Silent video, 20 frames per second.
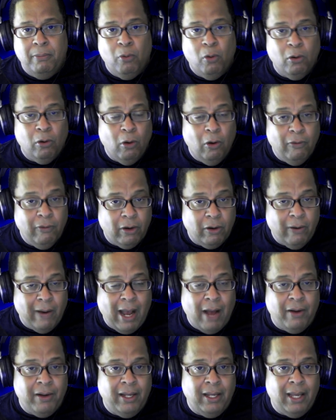more
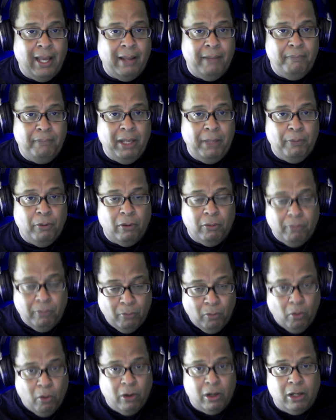overcrowding and people
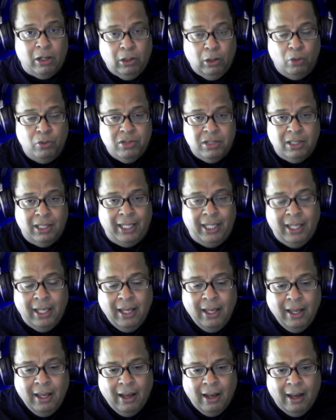more closely
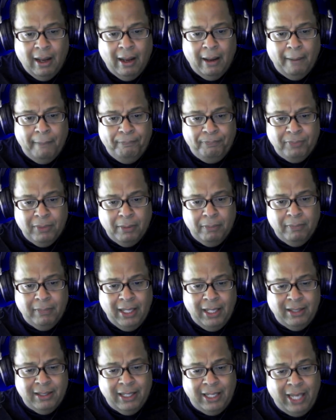
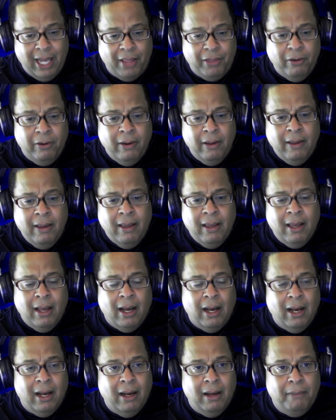together,
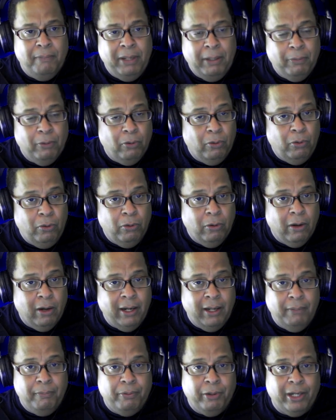people who are
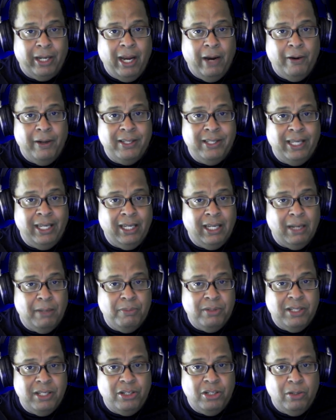in precarious
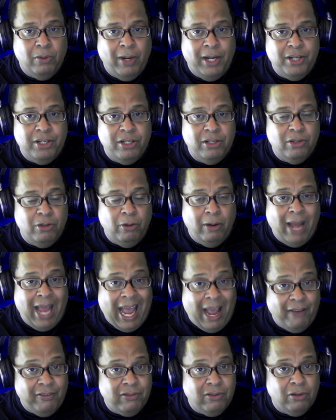income situations, who
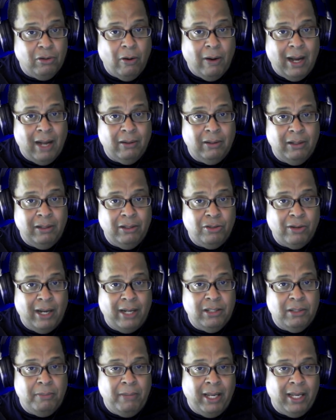have to go out and try
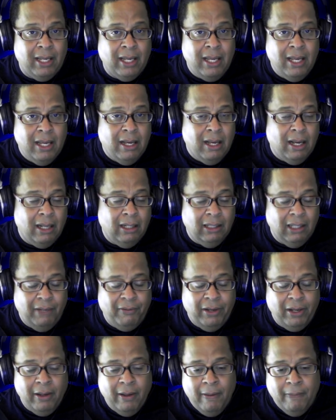to make a
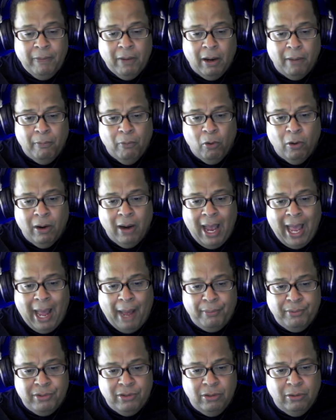living, are more
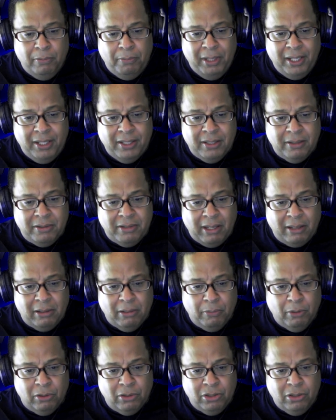apt to be
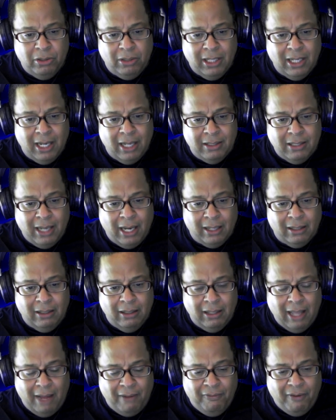susceptible to
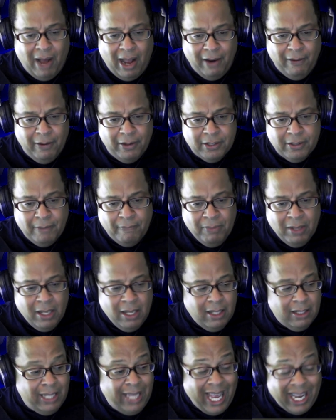contacting that virus.
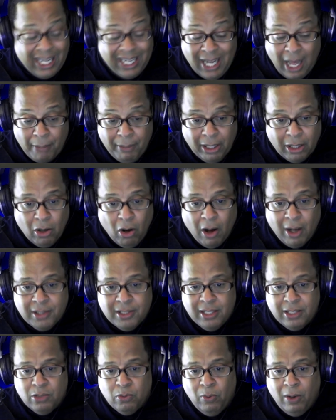The economic
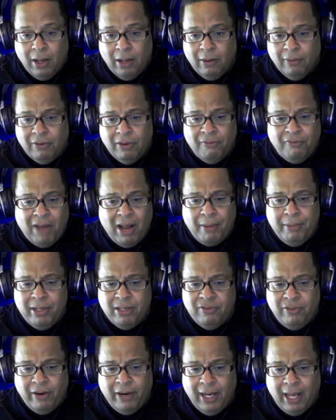cost as well of confinement
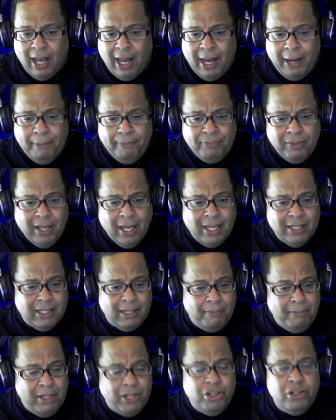is very high, as
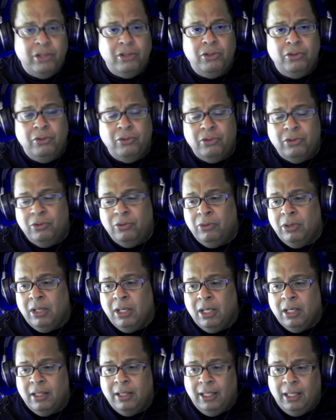I mentioned, due
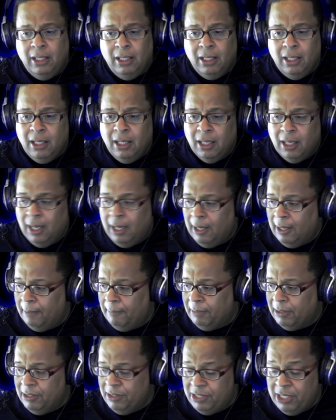to
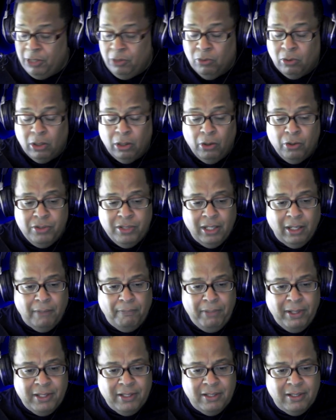the continual closing
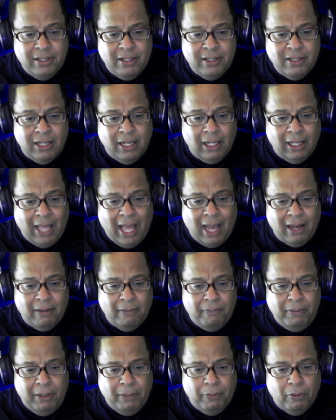of businesses and the lack
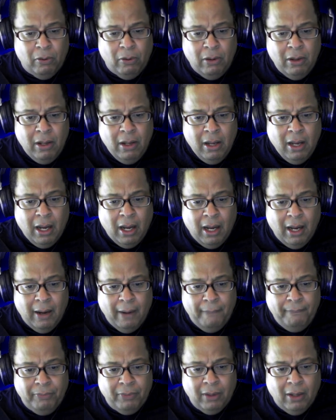of people
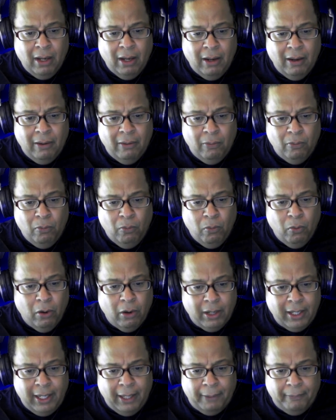
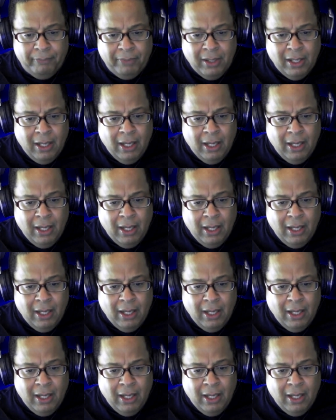working.